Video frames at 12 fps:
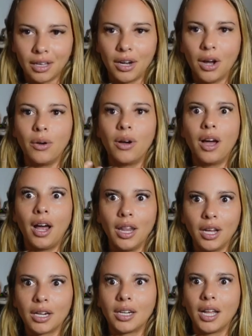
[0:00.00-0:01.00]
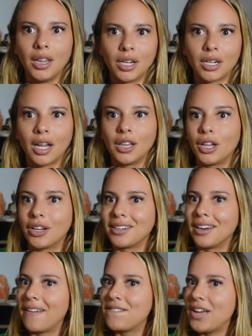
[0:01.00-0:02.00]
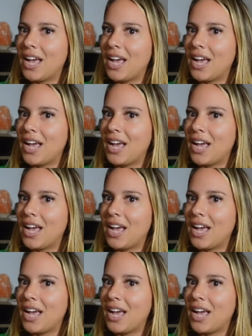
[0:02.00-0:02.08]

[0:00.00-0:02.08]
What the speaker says: you know, I looked, and